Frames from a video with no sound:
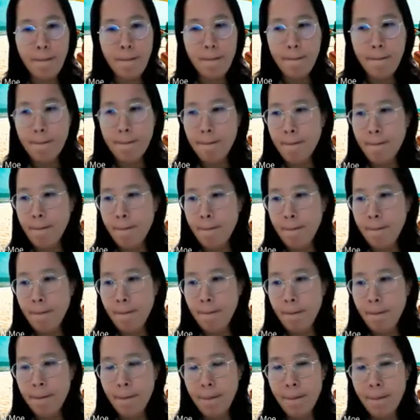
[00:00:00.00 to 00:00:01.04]

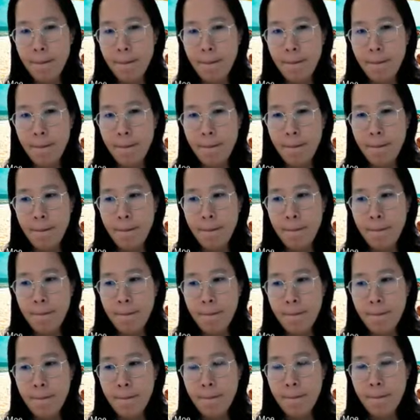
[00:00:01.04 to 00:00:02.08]

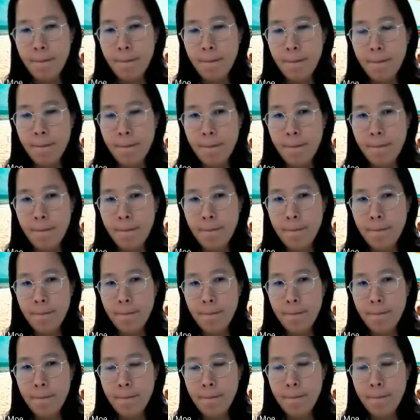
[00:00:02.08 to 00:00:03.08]
(silence)